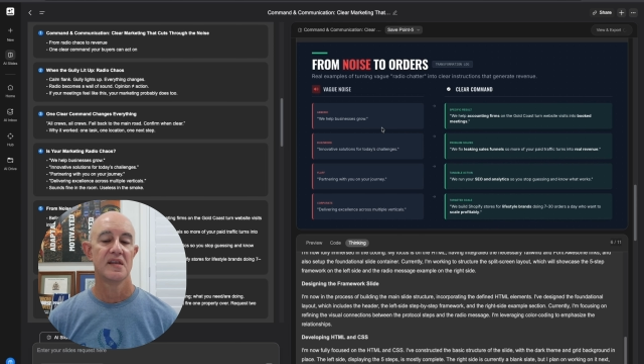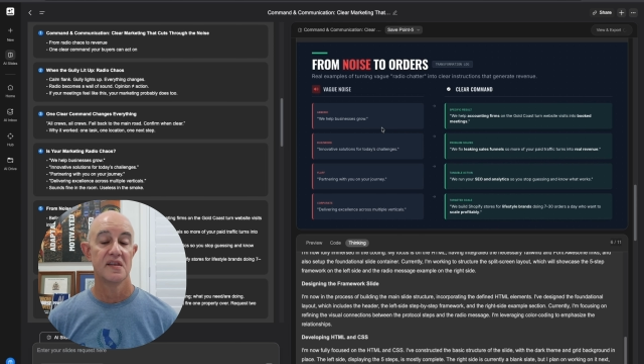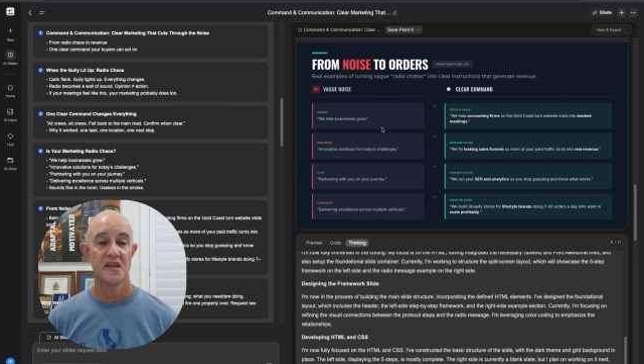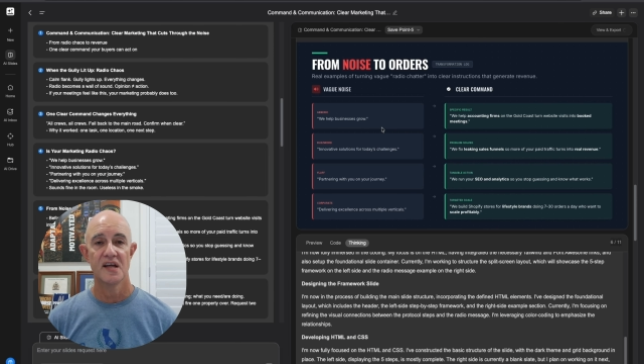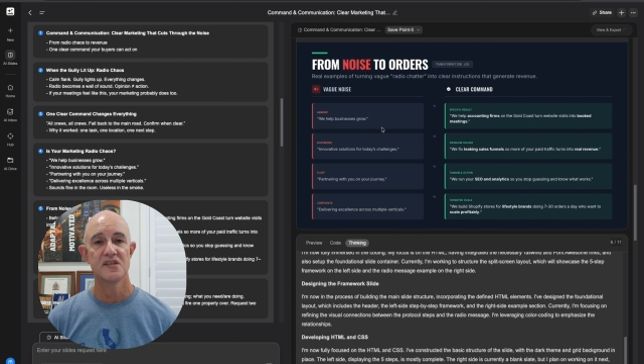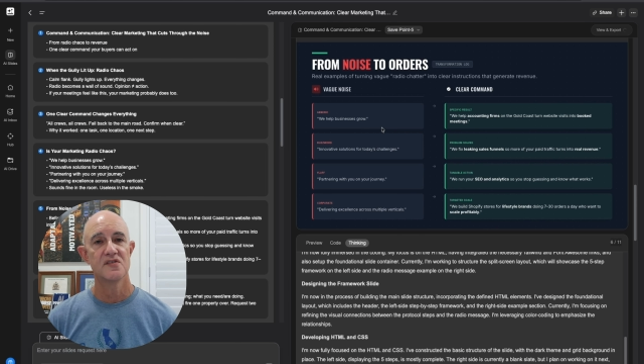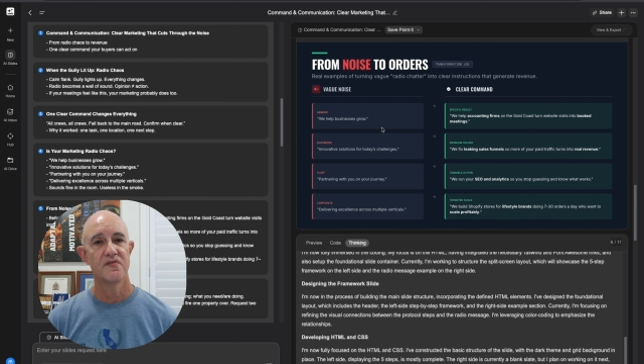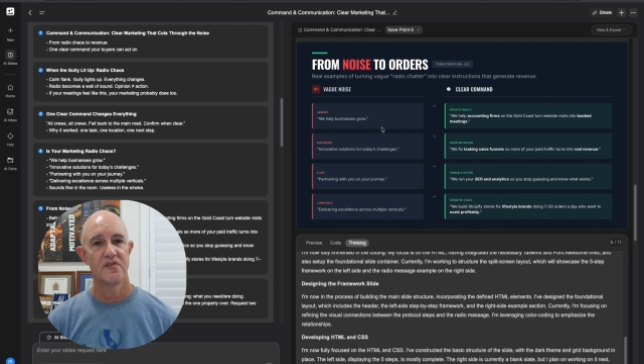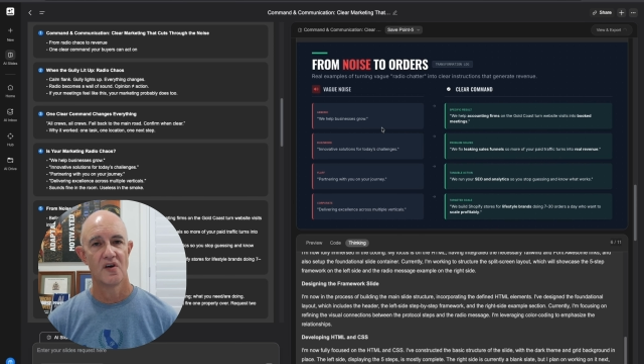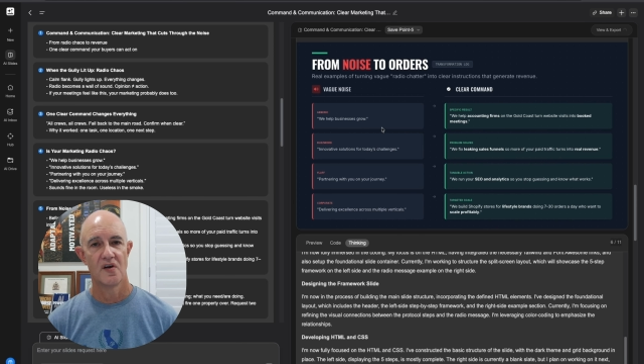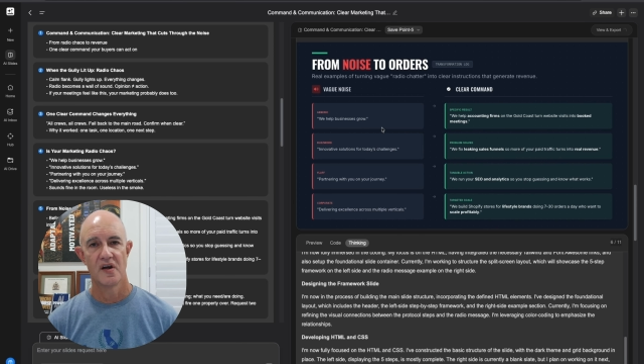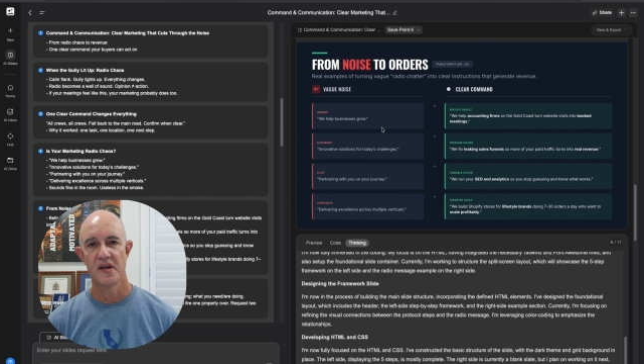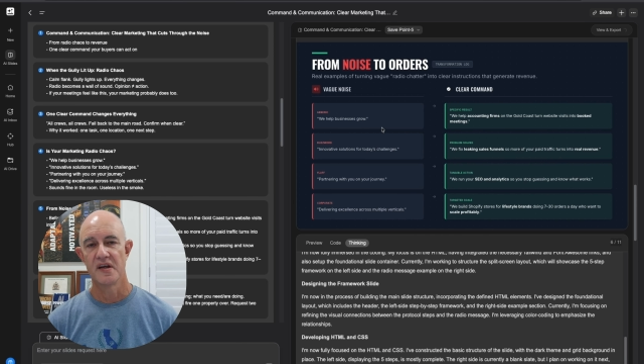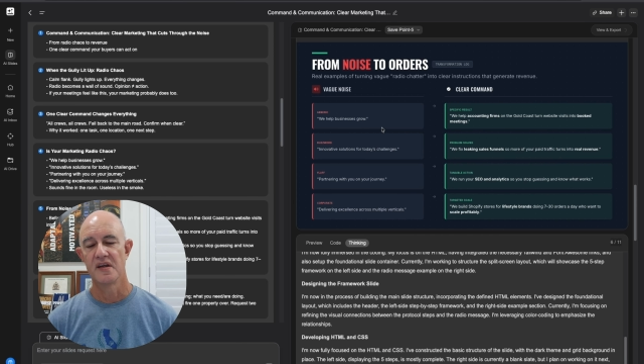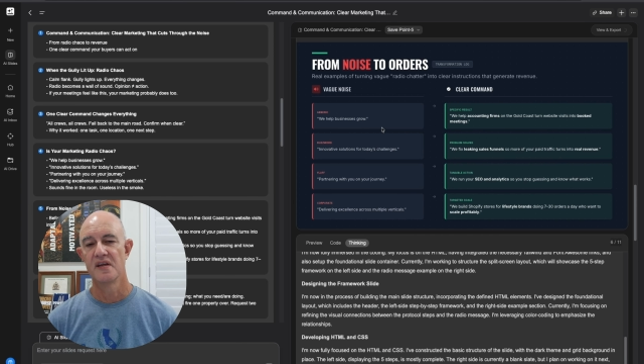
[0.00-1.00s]
That's
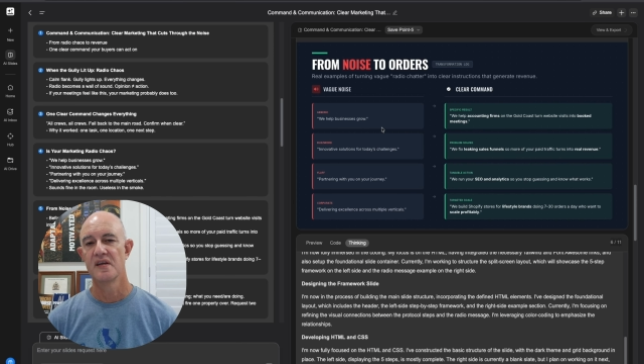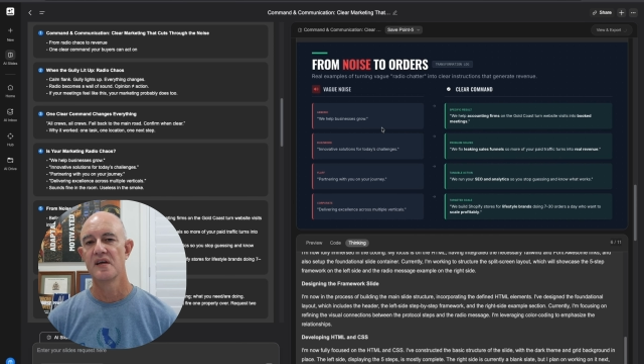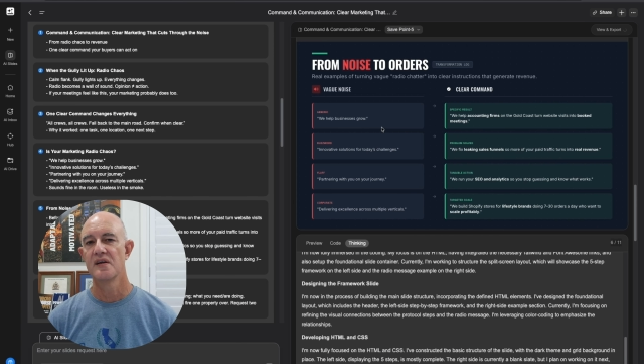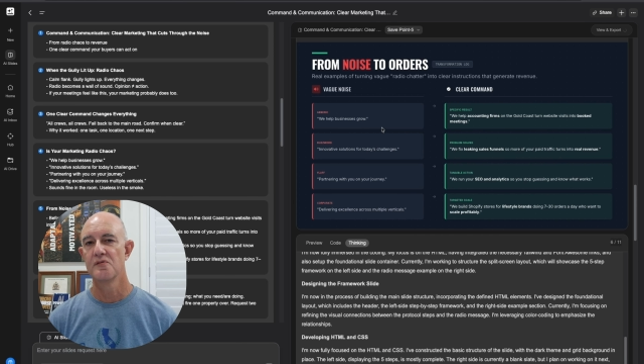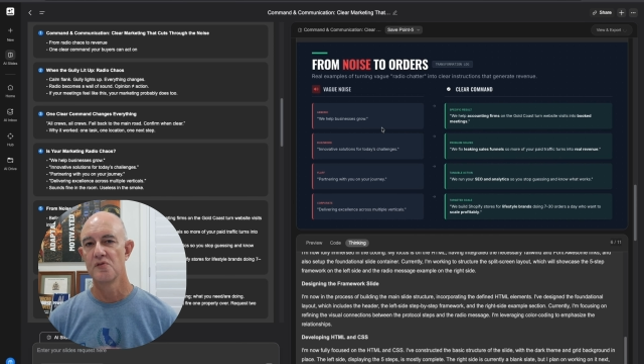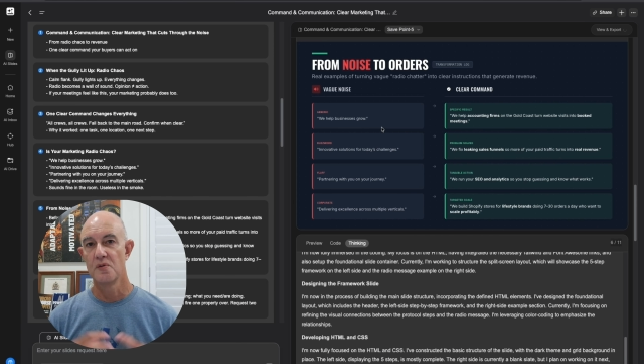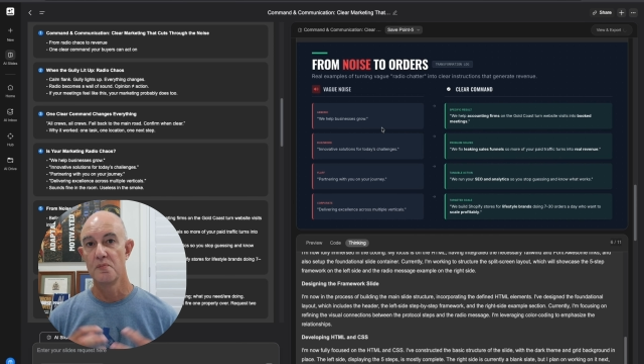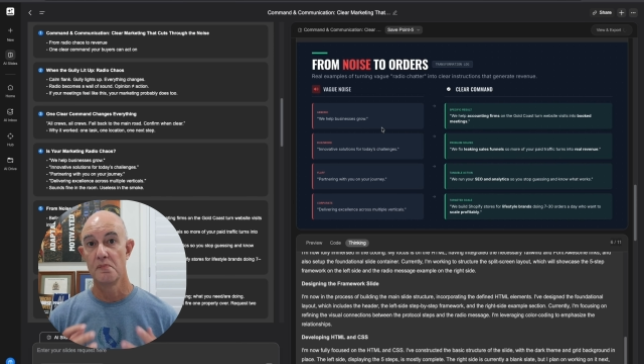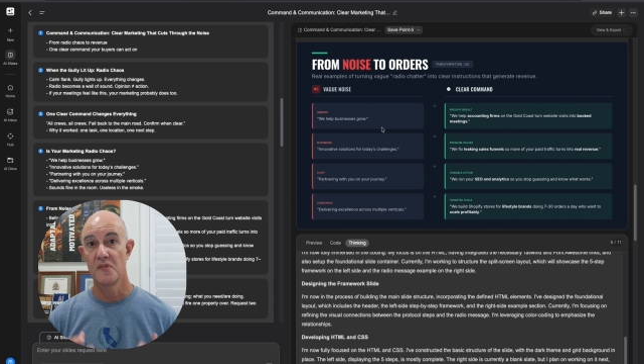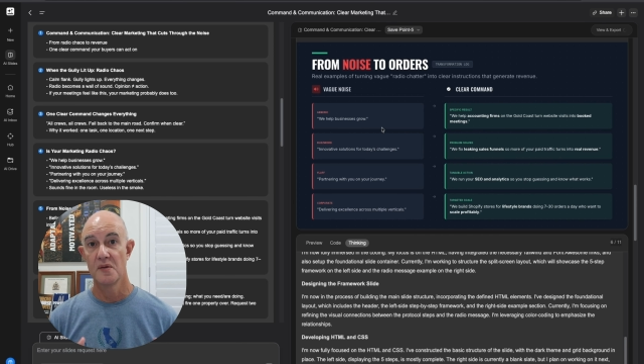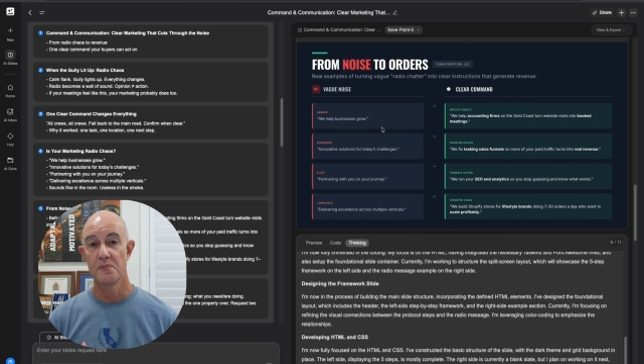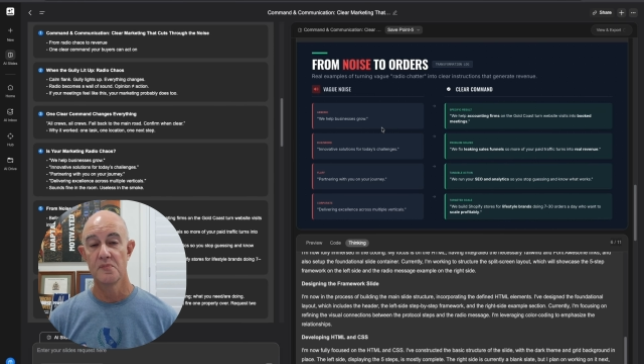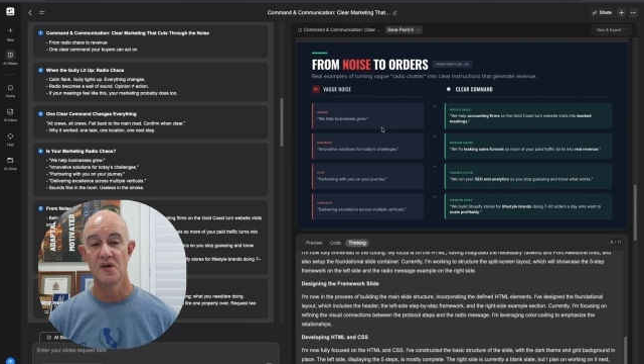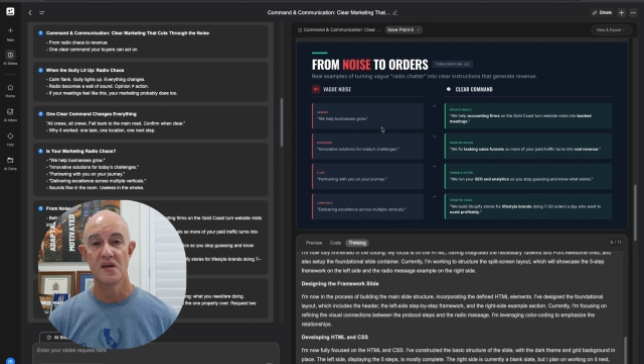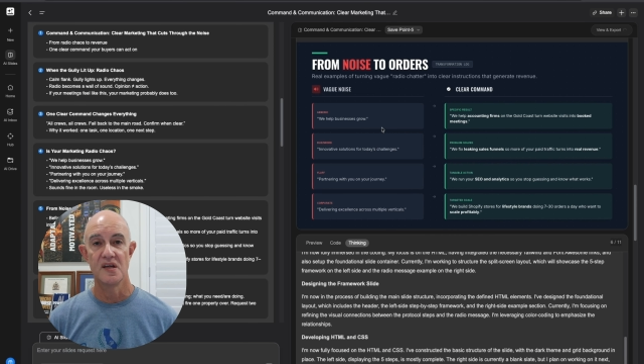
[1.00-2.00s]
fine. Remember,